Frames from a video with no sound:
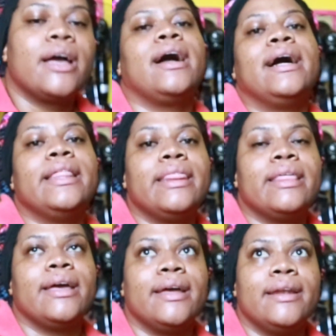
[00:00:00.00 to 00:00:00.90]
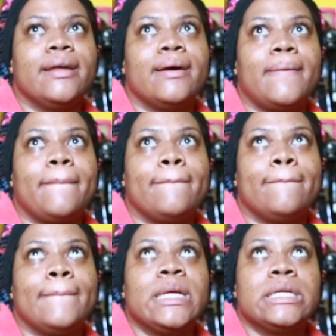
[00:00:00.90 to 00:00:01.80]
and
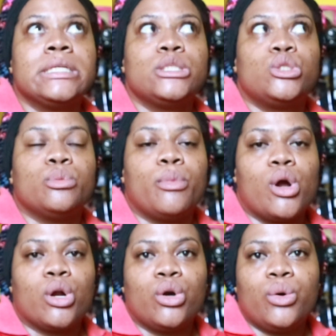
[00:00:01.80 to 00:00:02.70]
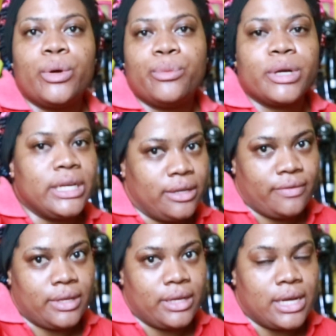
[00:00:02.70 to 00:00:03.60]
then tomorrow when we're
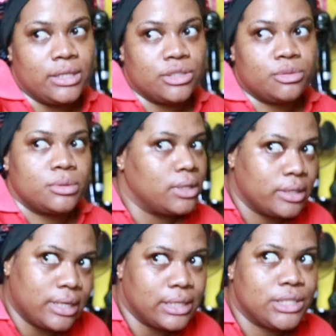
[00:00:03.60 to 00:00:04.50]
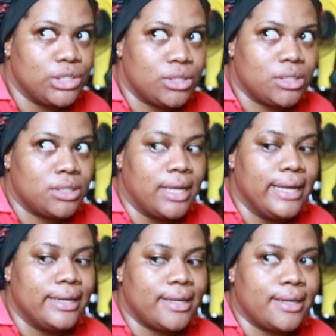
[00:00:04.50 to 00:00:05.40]
leaving I'll just put on the lashes.
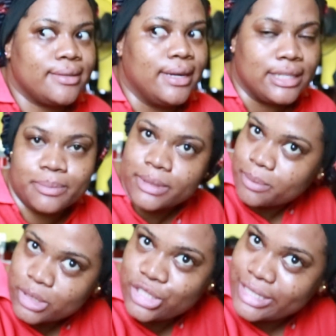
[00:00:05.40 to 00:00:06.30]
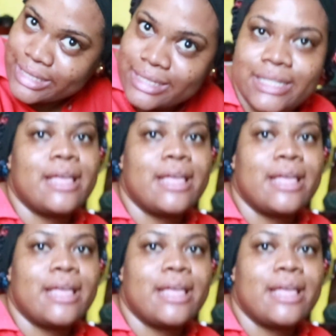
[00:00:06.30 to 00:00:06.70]
Like, that's pretty much it.